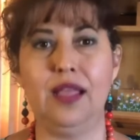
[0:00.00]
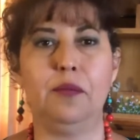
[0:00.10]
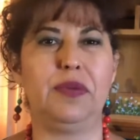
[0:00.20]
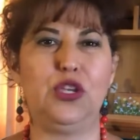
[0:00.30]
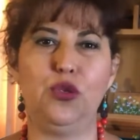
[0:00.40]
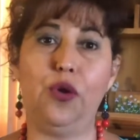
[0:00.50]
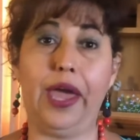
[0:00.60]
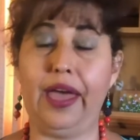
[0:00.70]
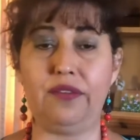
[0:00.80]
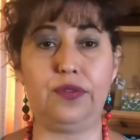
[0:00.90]
But you don't
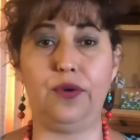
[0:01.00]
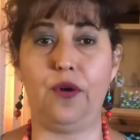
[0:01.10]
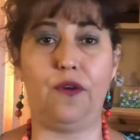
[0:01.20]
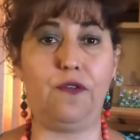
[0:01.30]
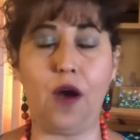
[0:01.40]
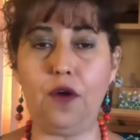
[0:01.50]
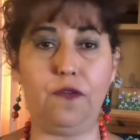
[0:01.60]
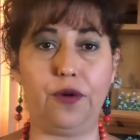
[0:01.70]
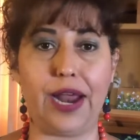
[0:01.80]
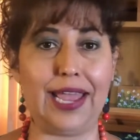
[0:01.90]
have to go far
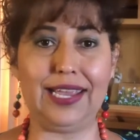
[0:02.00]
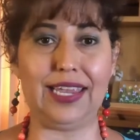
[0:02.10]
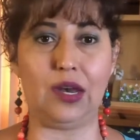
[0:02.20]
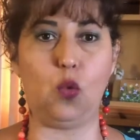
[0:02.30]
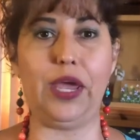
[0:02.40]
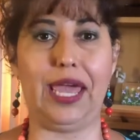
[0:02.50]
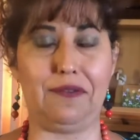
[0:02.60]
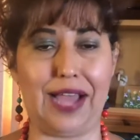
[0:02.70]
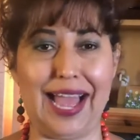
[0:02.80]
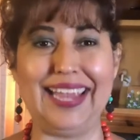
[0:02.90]
for hiking. We have
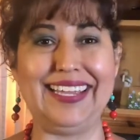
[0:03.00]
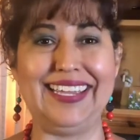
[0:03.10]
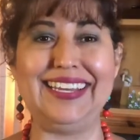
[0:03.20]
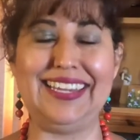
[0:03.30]
hiking